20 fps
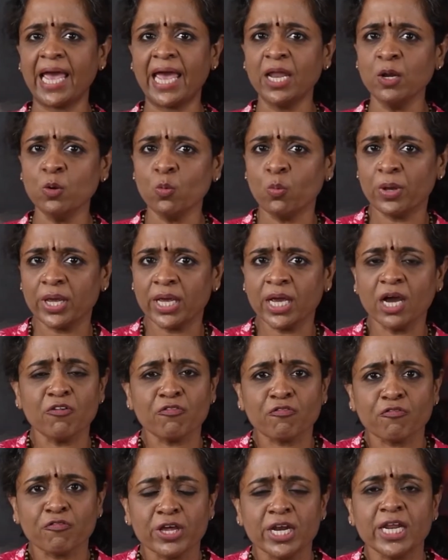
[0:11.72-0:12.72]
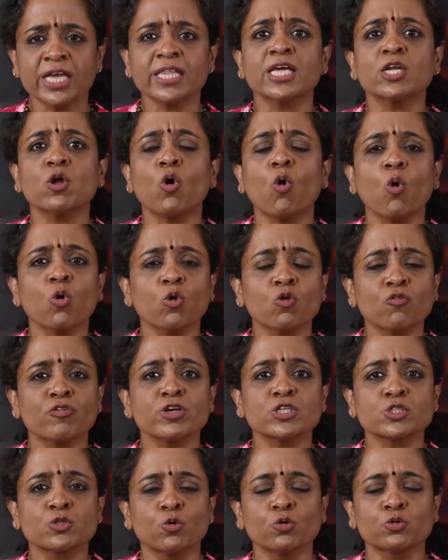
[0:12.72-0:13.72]
envy, a feeling that all of
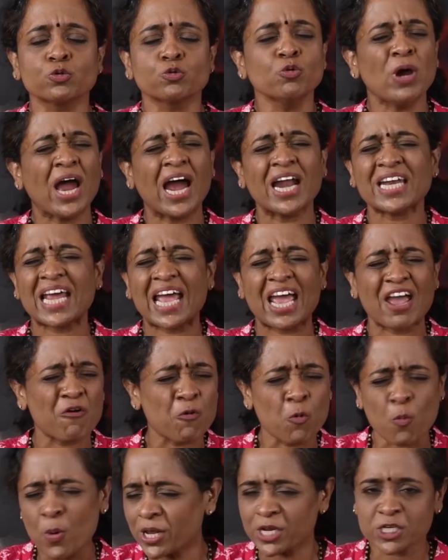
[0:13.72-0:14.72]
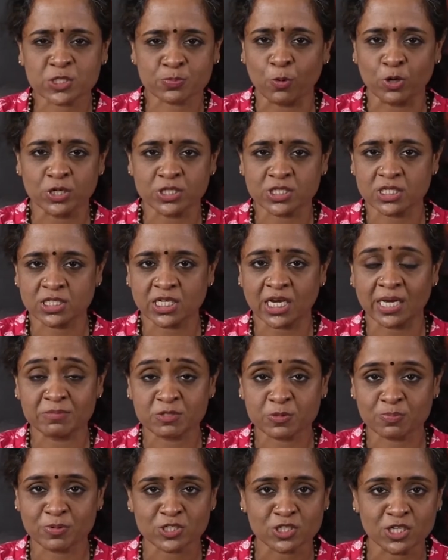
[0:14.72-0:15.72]
us go through at various points in time,
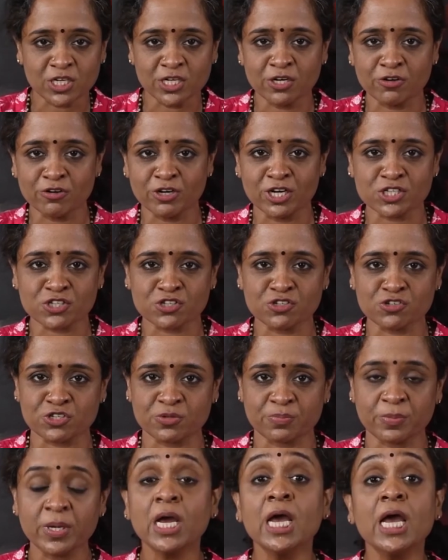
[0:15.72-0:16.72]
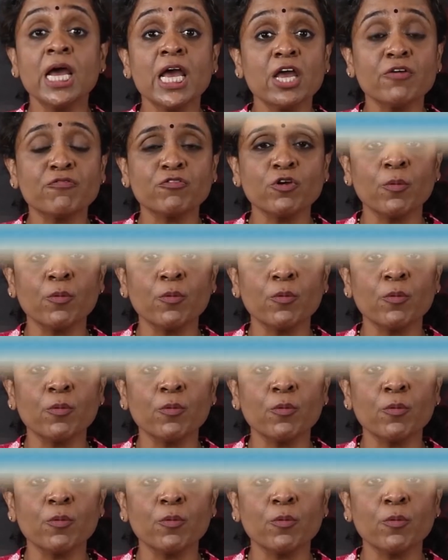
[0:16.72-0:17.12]
especially in a relationship. If